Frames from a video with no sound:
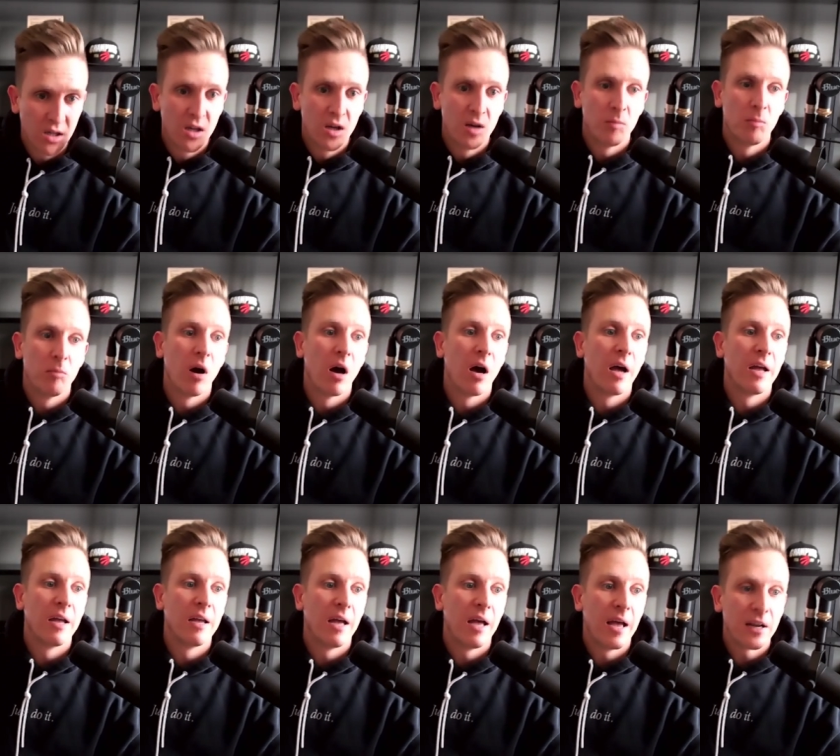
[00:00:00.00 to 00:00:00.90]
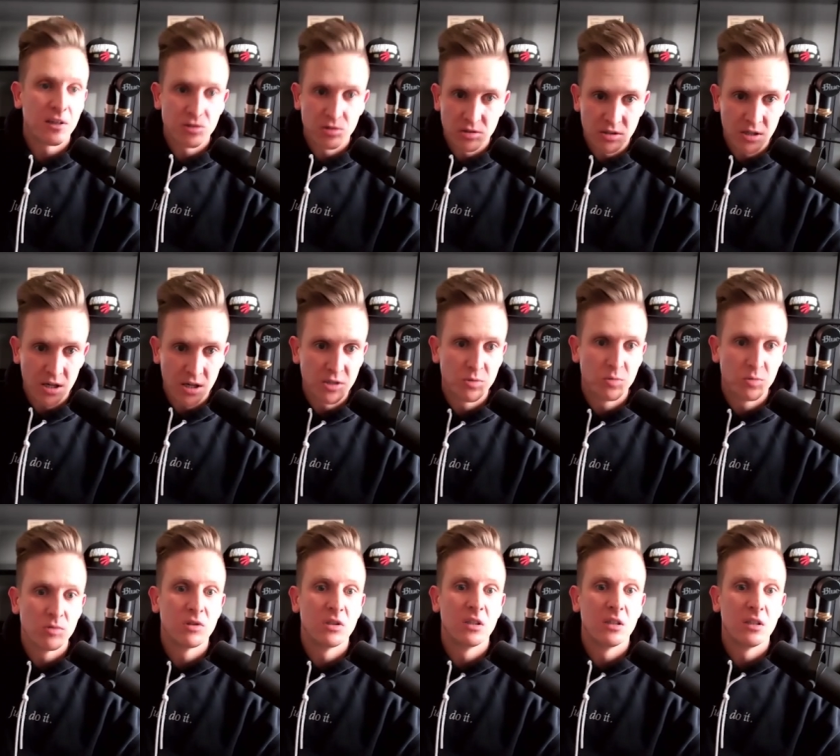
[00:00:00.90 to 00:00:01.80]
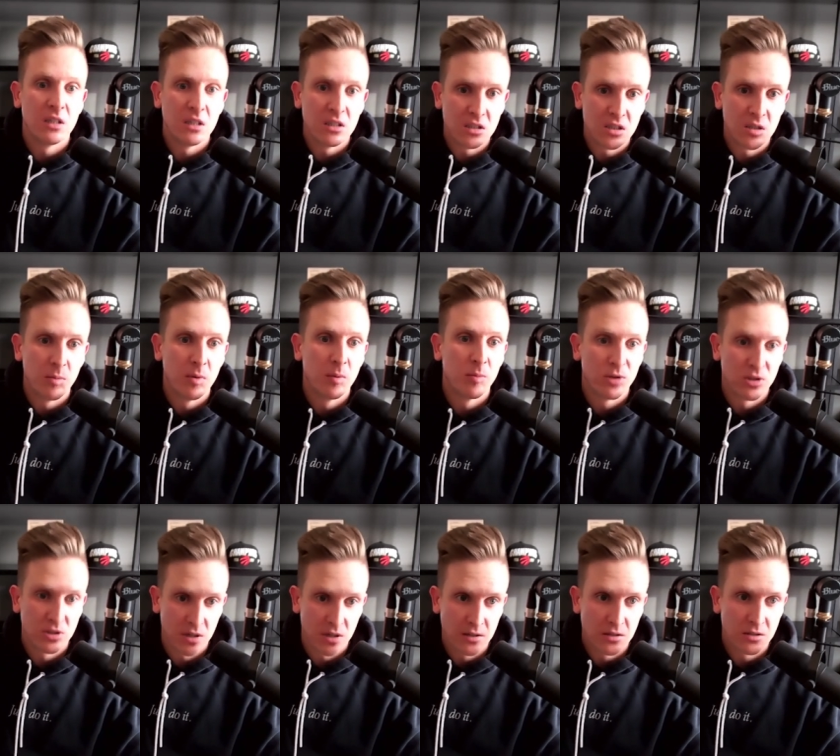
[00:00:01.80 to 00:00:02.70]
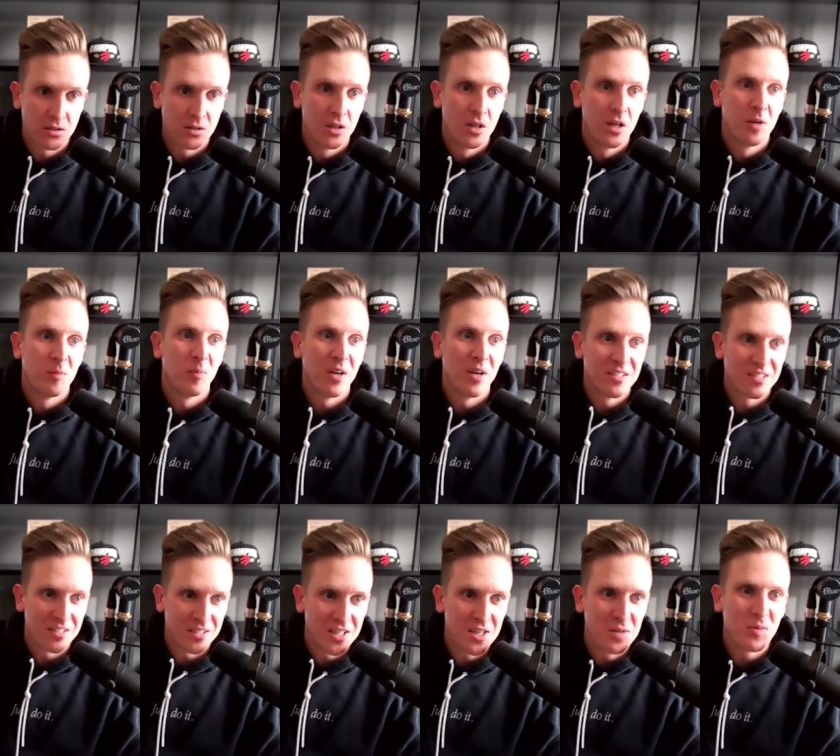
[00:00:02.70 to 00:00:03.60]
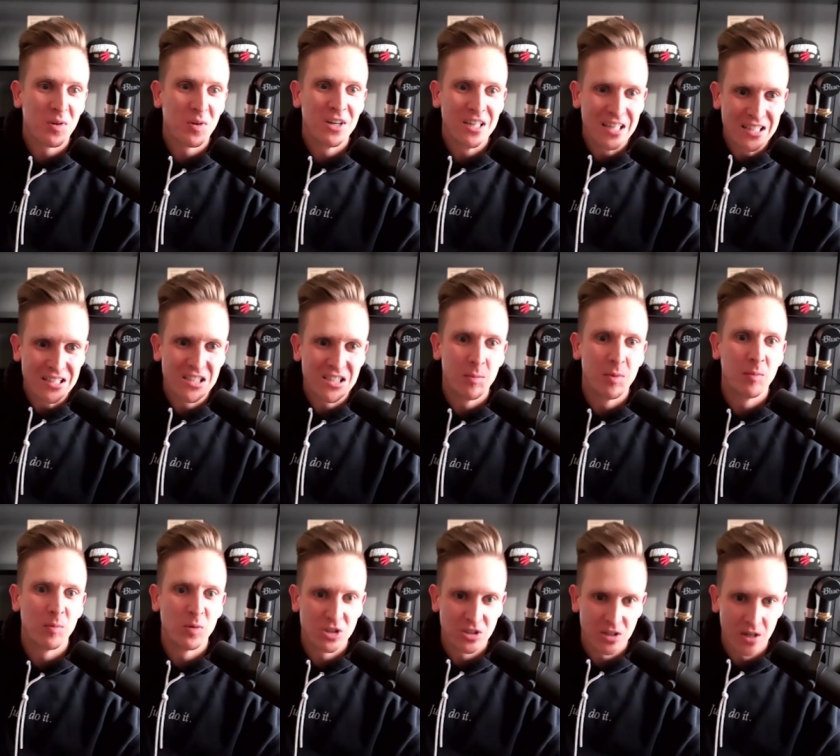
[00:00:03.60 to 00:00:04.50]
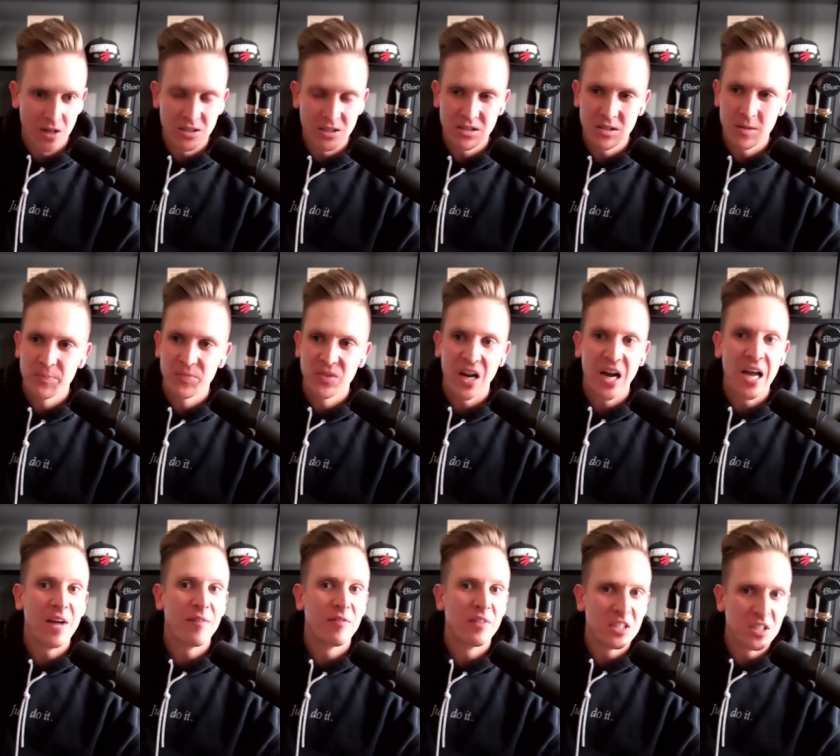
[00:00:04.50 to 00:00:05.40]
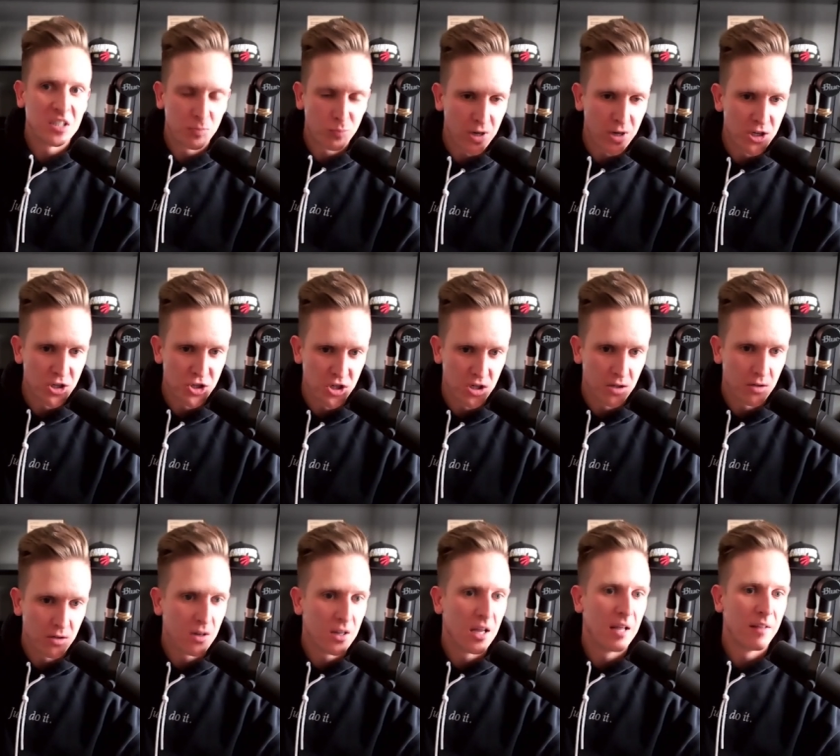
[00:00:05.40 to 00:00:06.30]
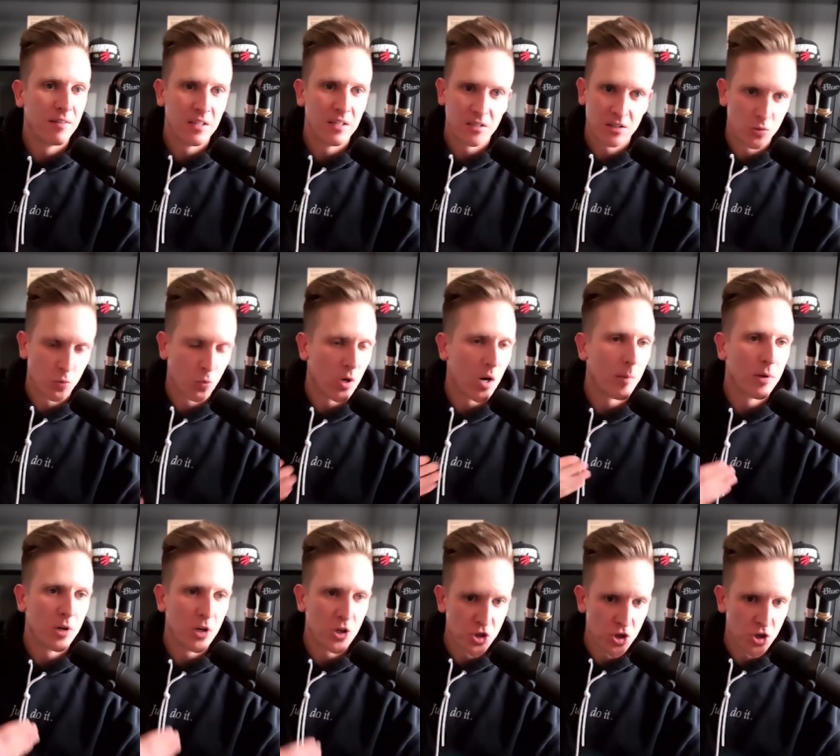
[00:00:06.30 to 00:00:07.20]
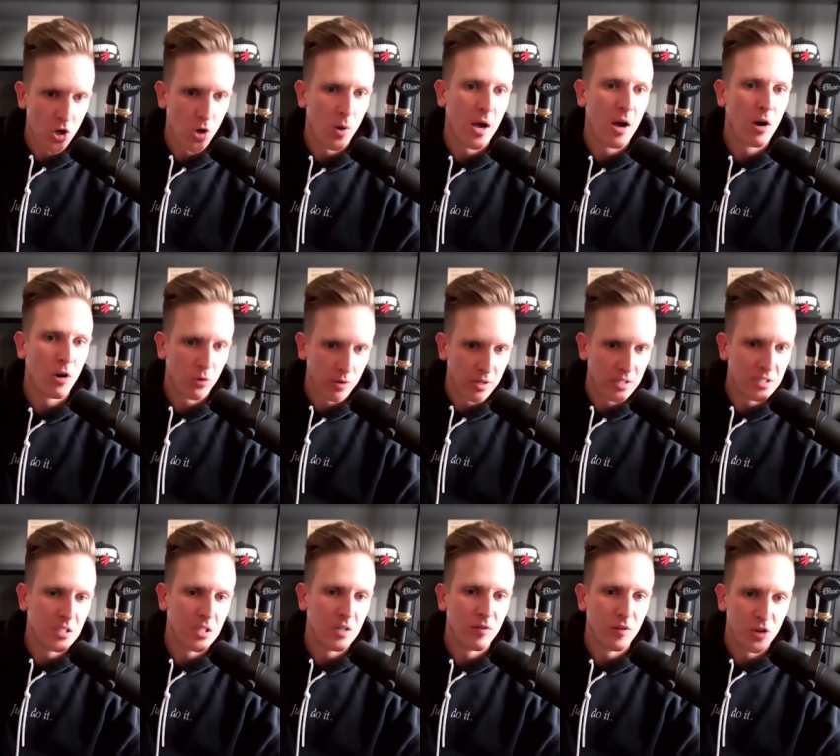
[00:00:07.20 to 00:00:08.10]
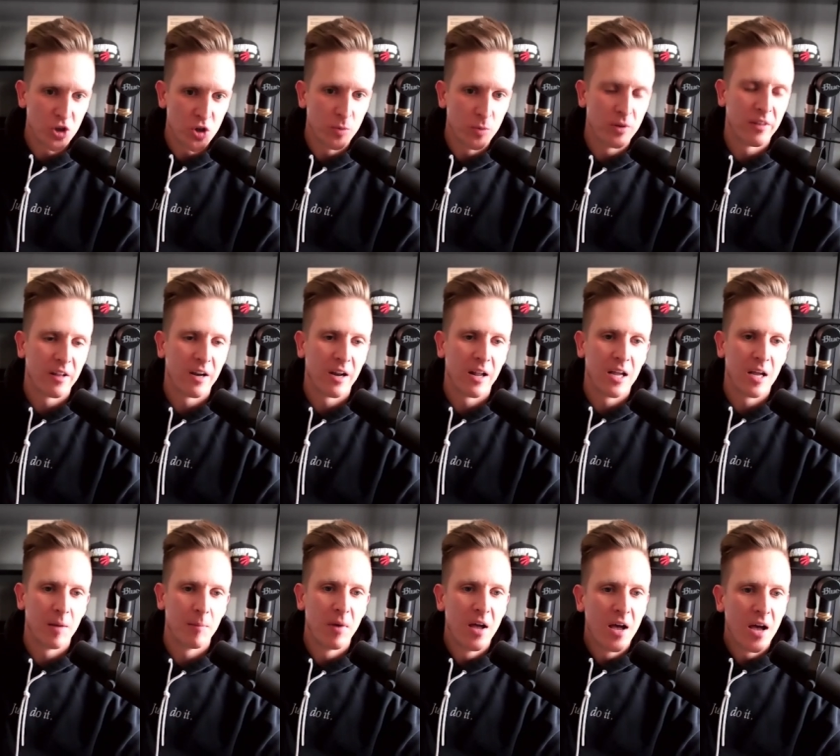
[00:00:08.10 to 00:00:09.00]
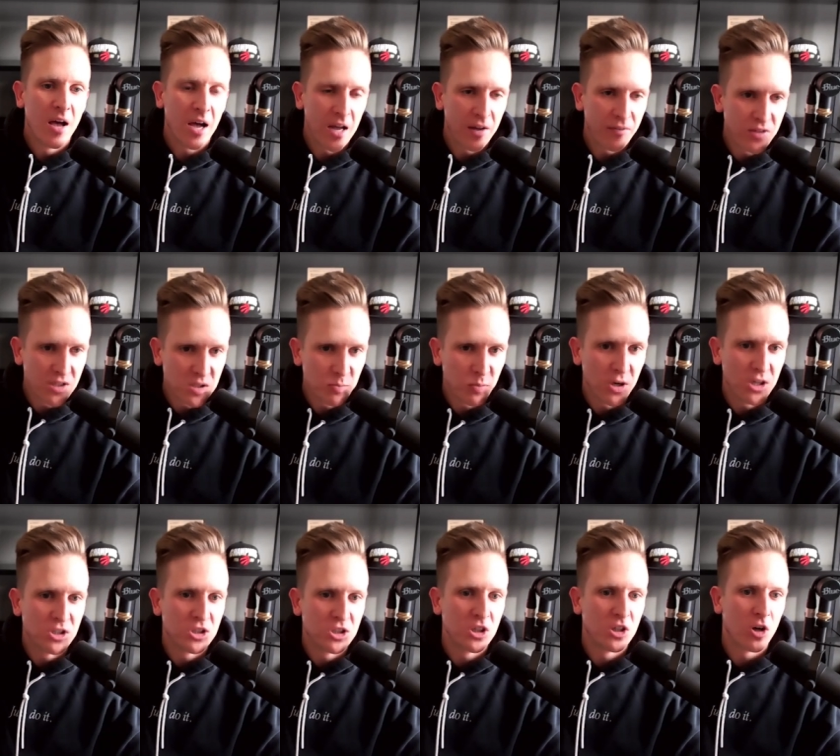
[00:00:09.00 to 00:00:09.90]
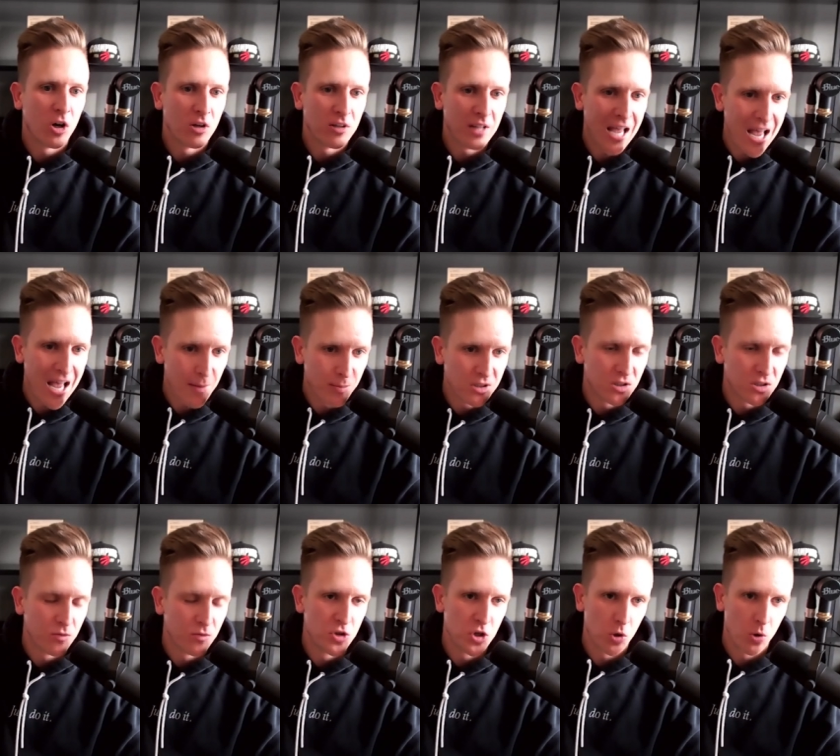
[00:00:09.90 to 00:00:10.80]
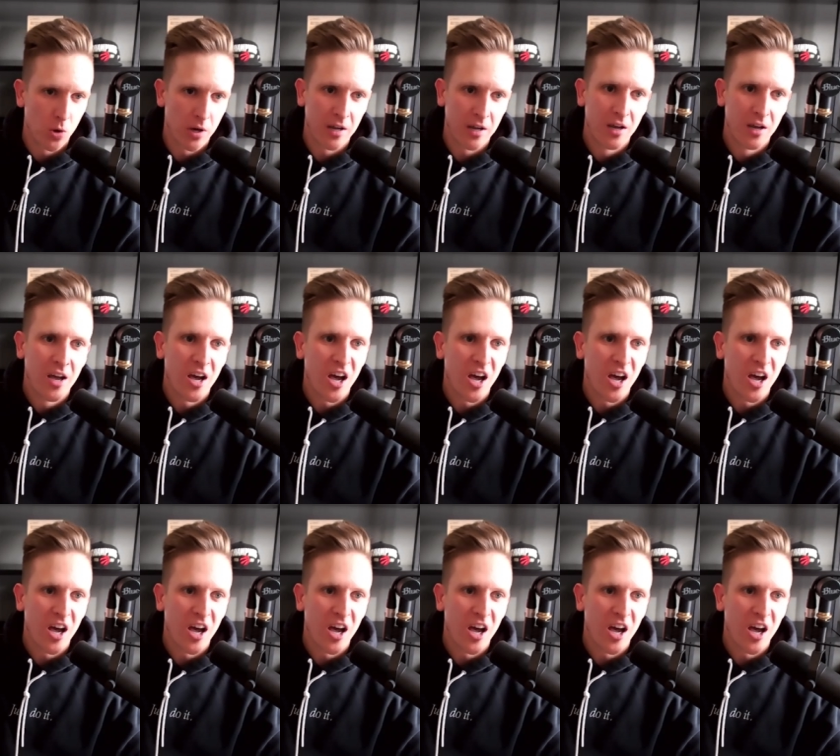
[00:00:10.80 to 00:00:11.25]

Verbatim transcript: My exercise routine needs to be precise. My sleep needs to be precise. I have this spreadsheet, and this is where I'm going to show how crazy of a human that I am. I have this spreadsheet called Habits of Joy.